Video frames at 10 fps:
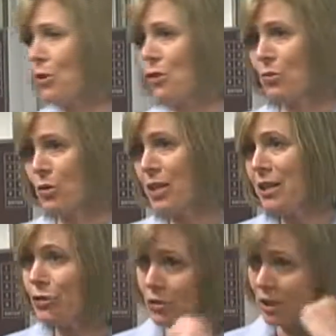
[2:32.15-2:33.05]
when you
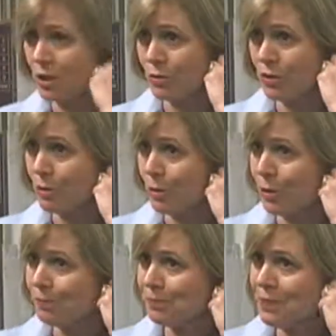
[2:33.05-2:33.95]
read, you're going to go
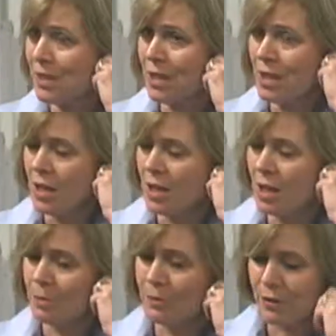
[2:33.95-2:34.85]
double.
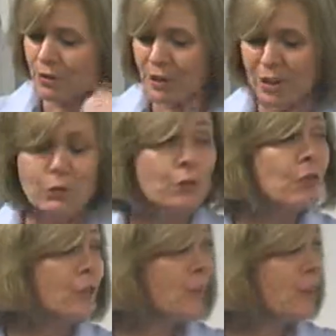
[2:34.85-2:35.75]
The
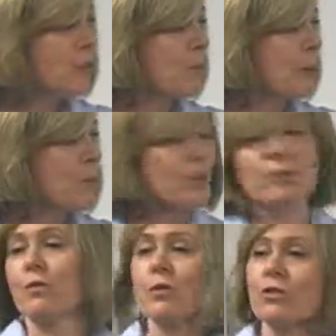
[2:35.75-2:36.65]
interesting thing about
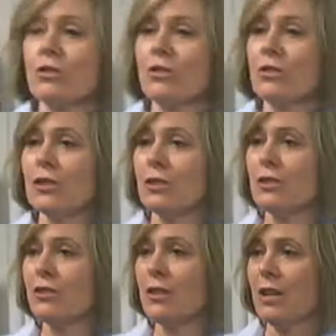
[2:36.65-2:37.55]
convergence
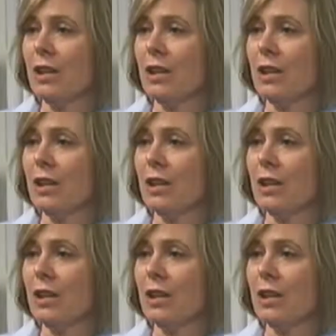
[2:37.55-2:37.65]
is